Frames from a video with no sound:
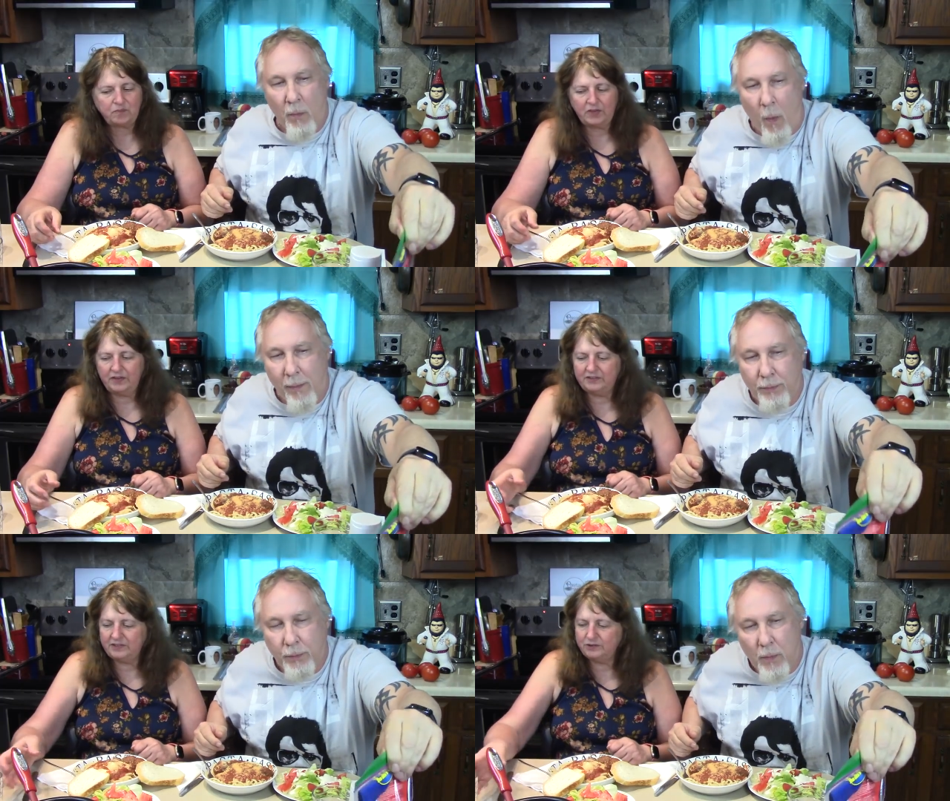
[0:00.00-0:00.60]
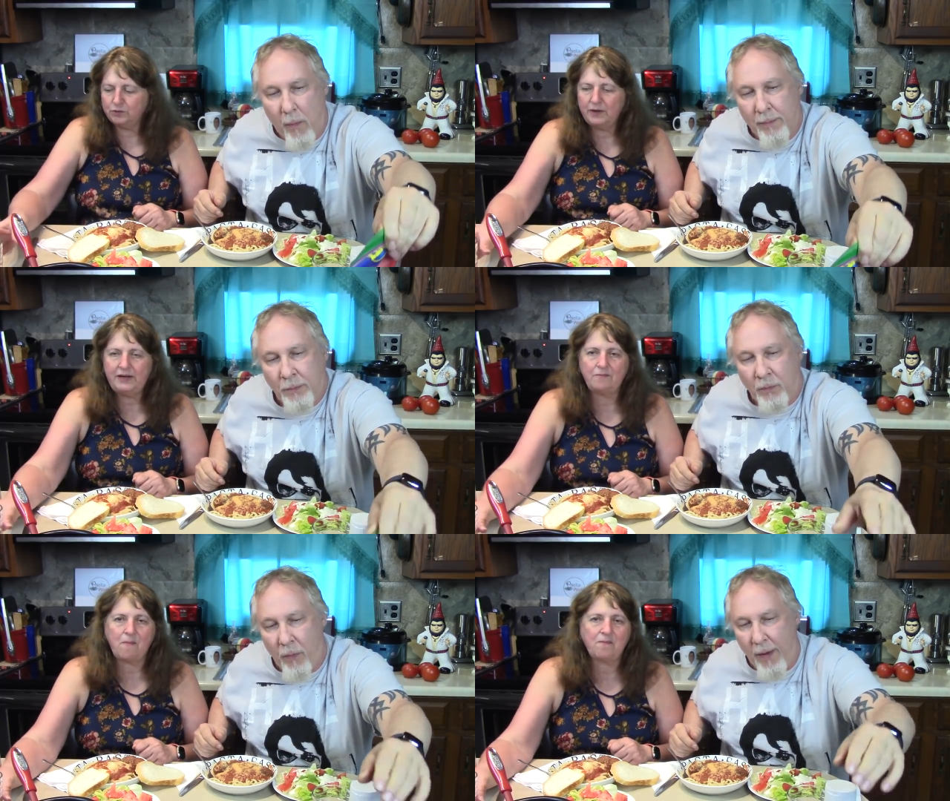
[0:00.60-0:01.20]
Speaker 1: They taste great.
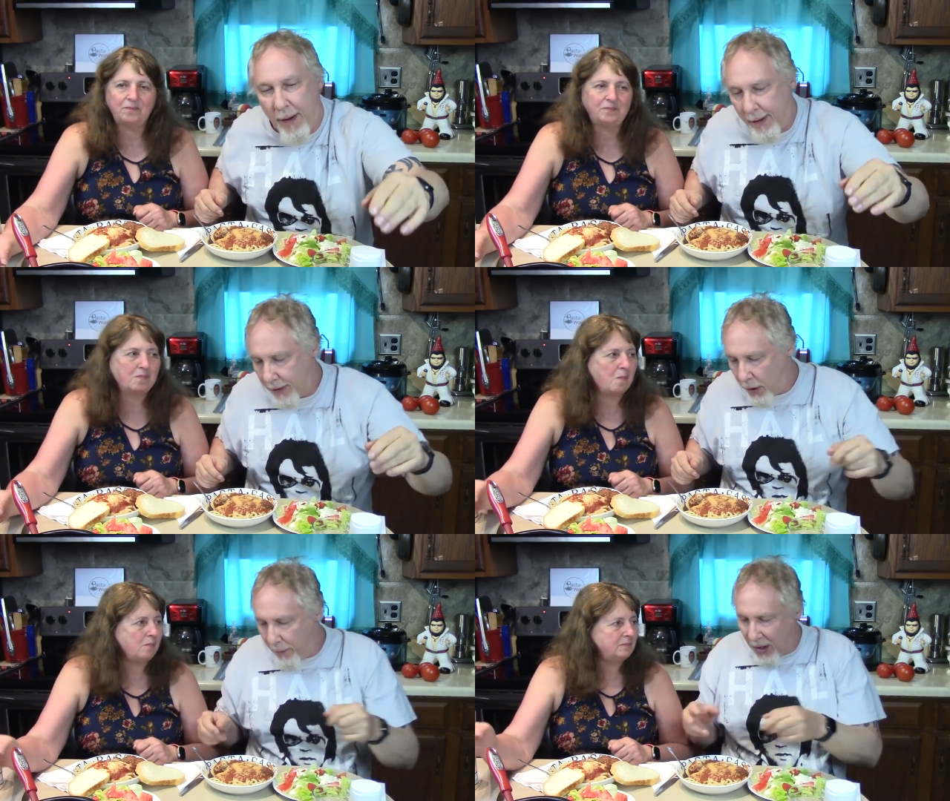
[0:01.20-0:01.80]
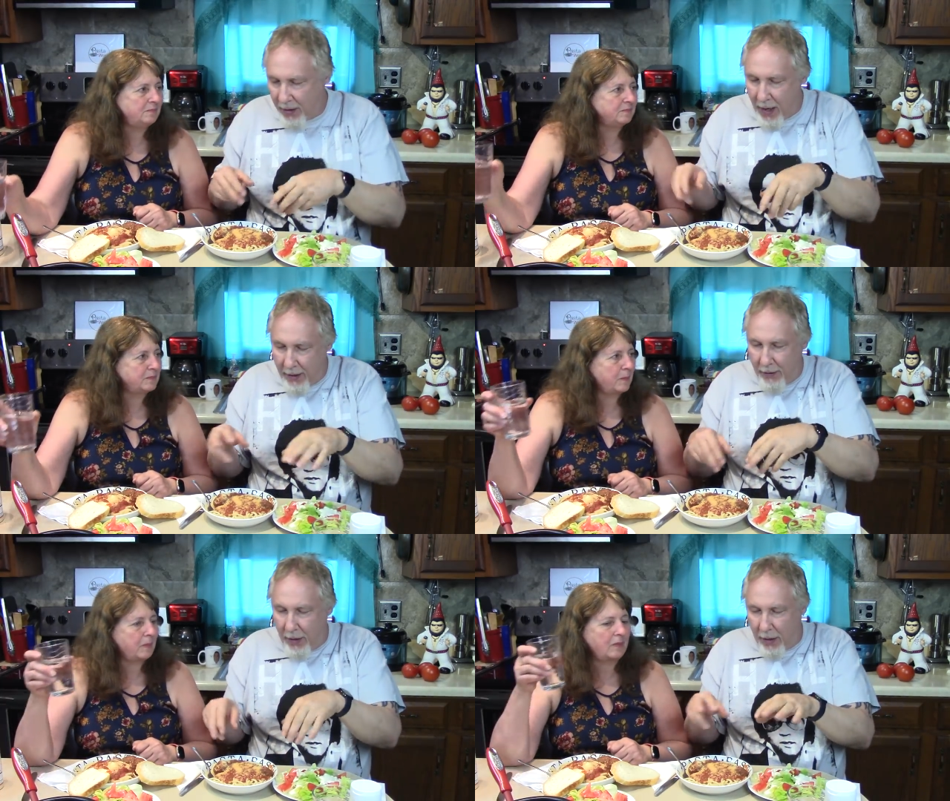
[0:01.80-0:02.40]
Speaker 2: Yeah, so I mixed that in
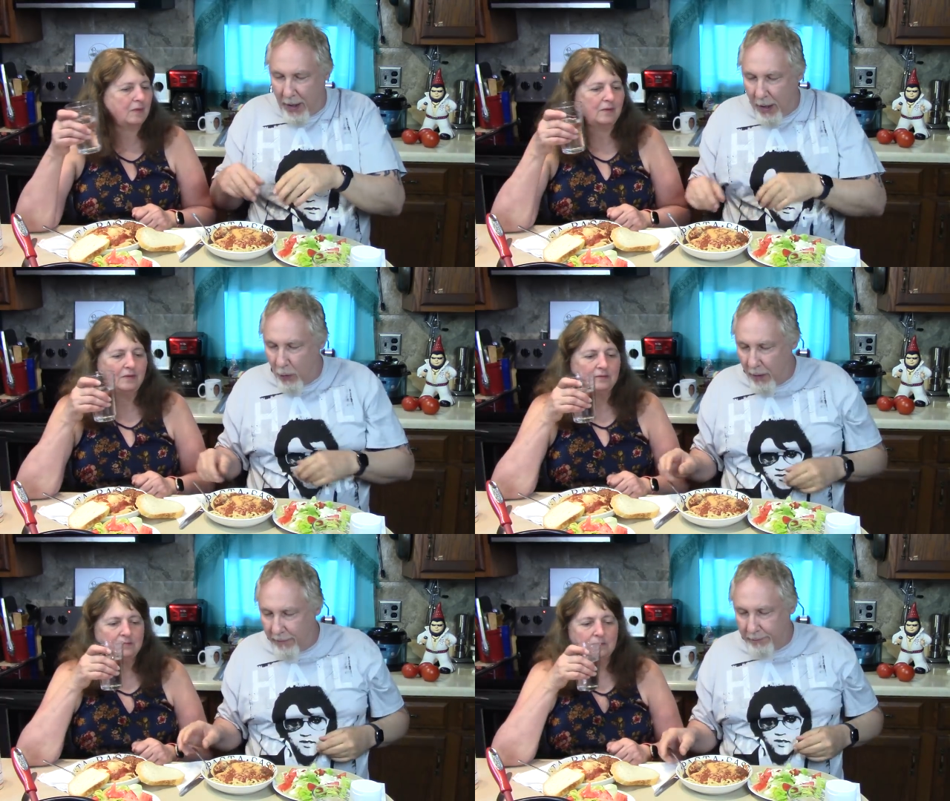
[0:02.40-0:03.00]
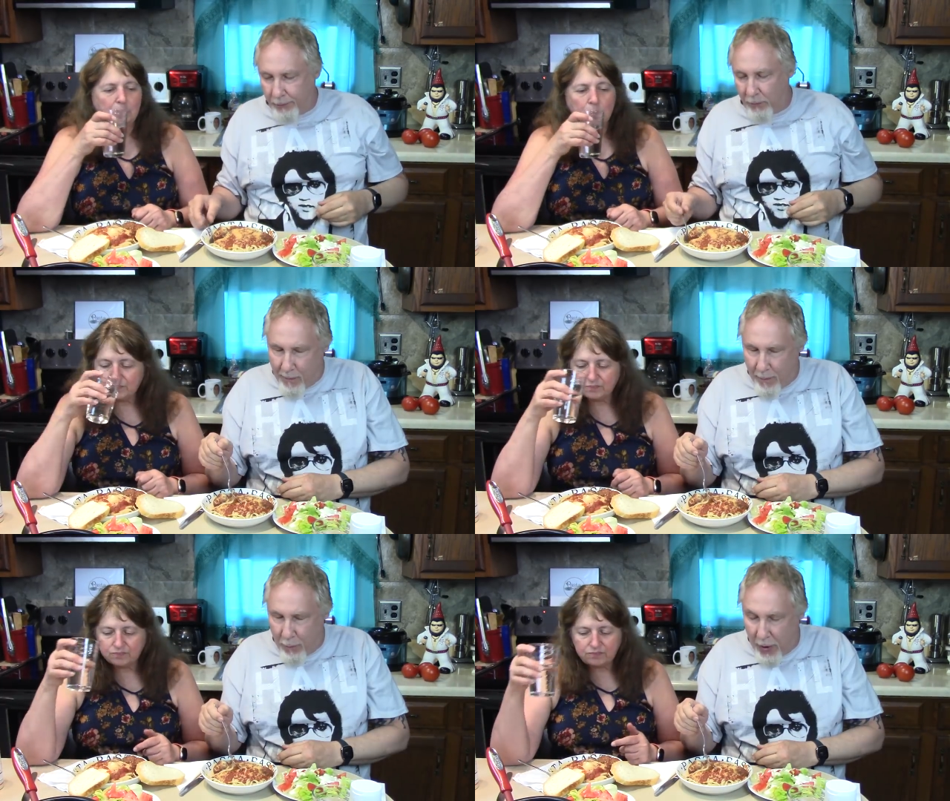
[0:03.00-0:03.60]
there like I would have
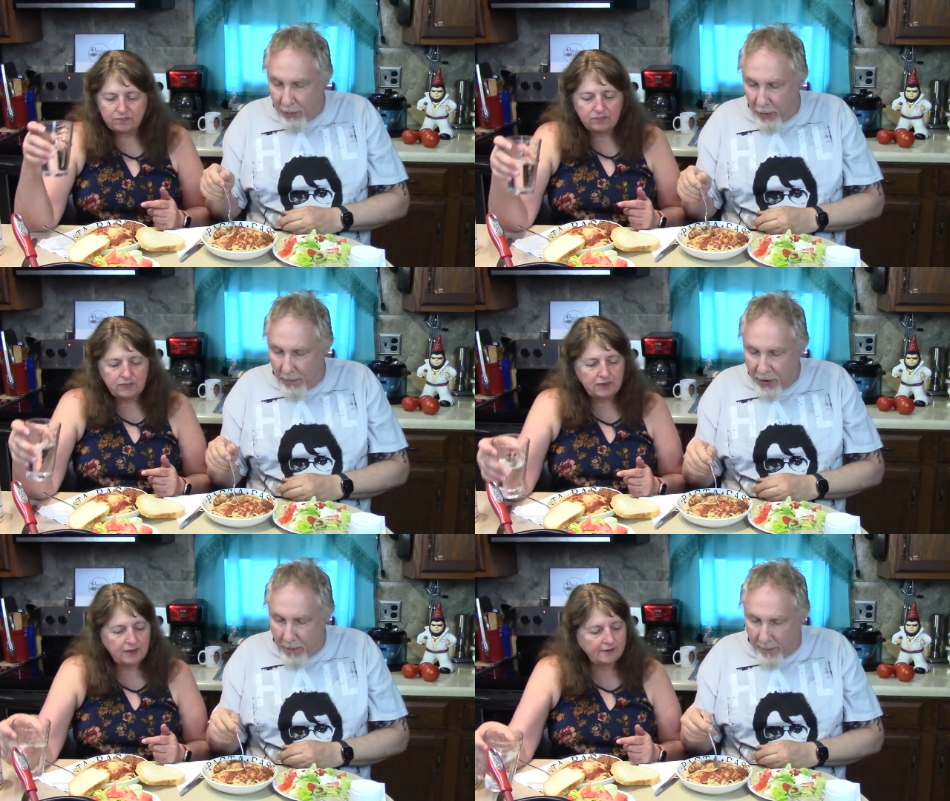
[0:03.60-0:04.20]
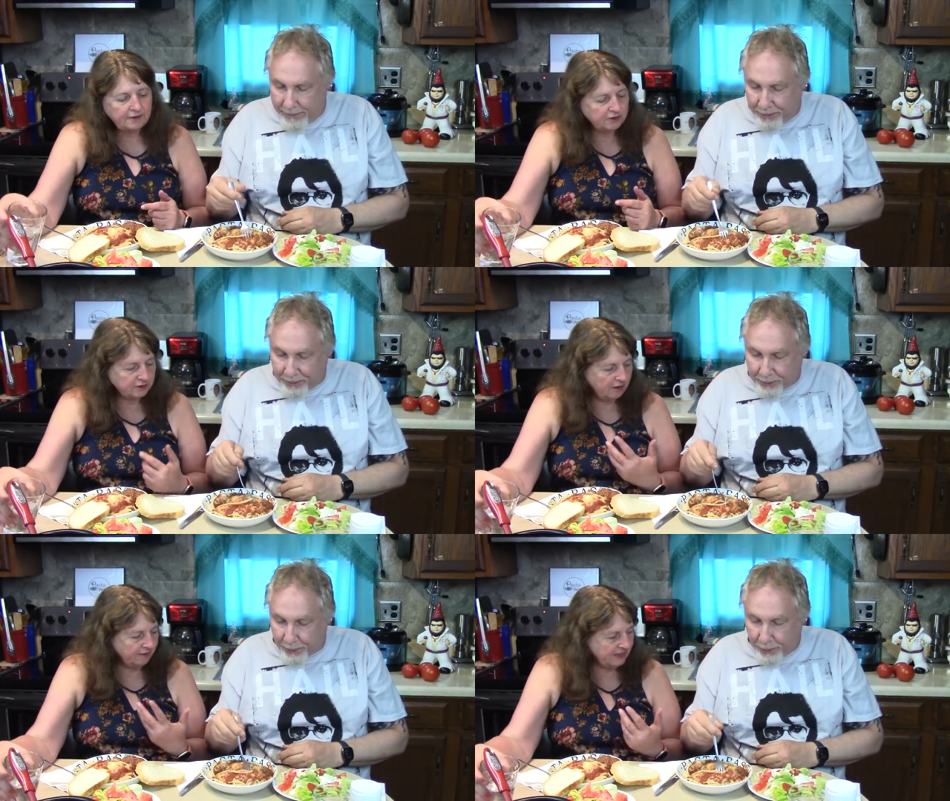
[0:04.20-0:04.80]
breadcrumbs. Because
Speaker 1: they're
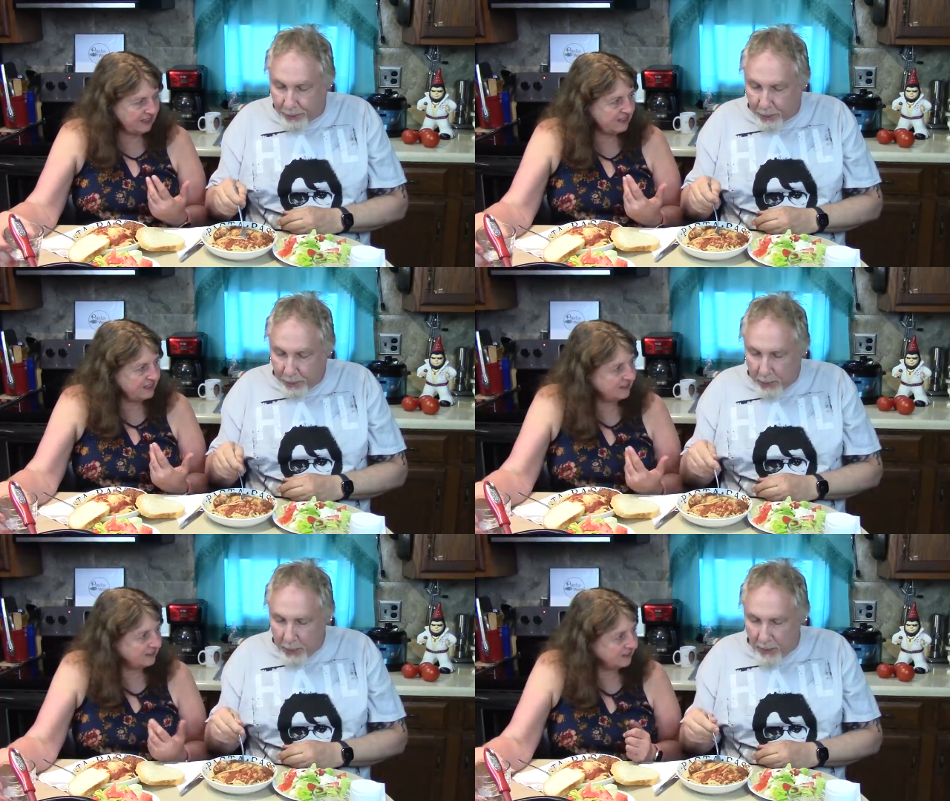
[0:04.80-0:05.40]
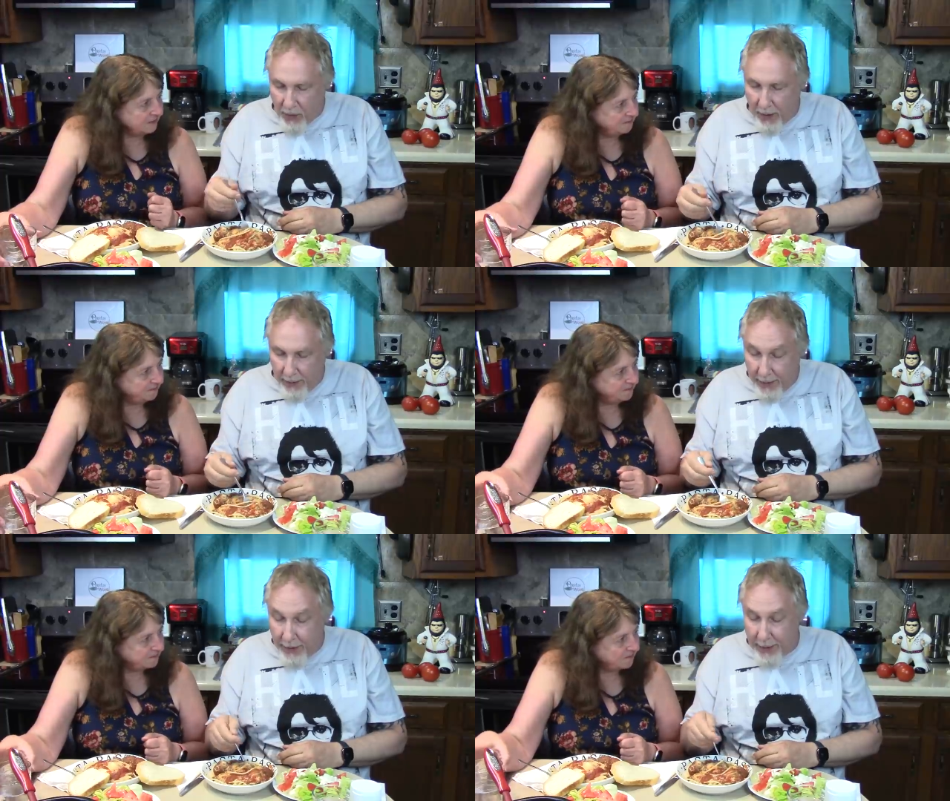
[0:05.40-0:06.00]
already seasoned. Yeah,
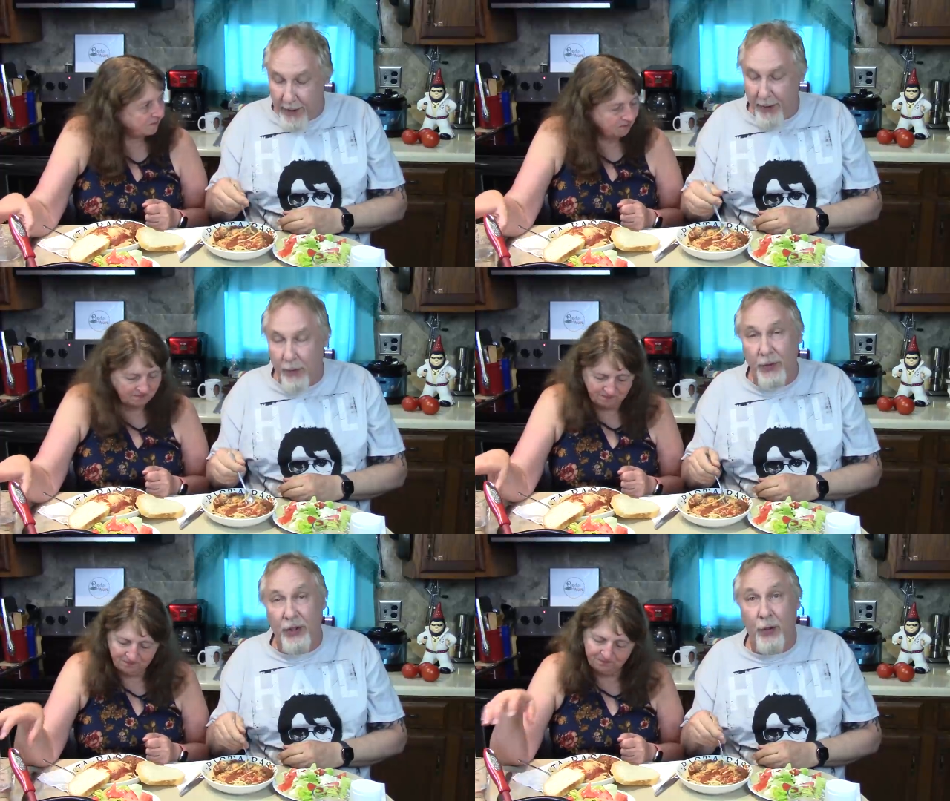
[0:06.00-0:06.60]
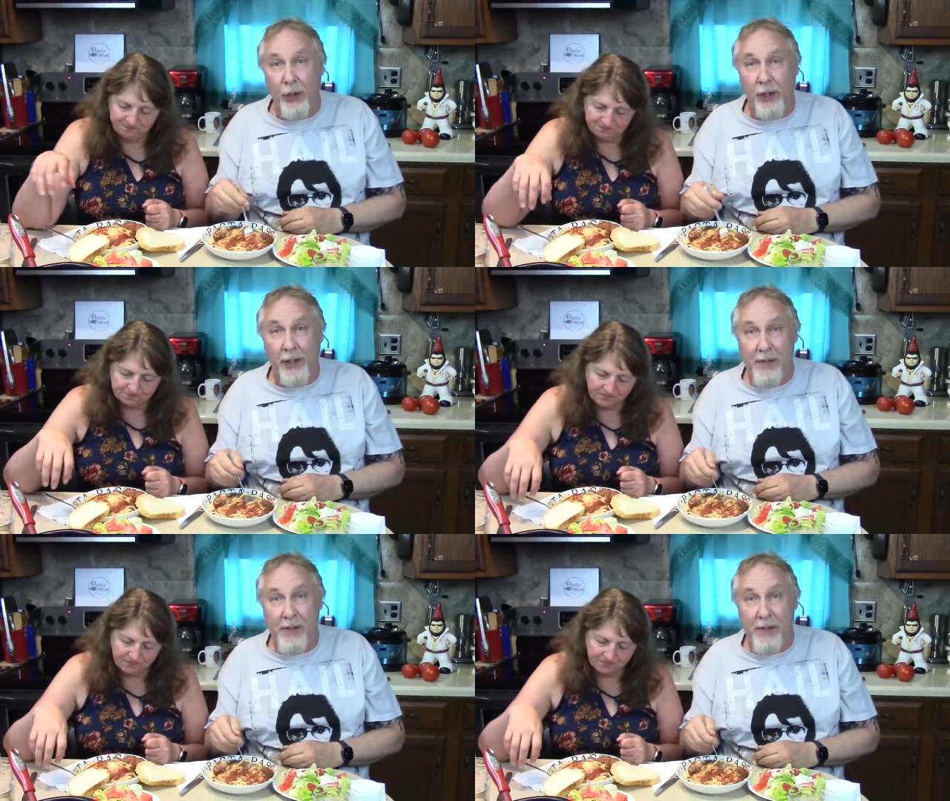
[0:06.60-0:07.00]
mm-hmm. so good.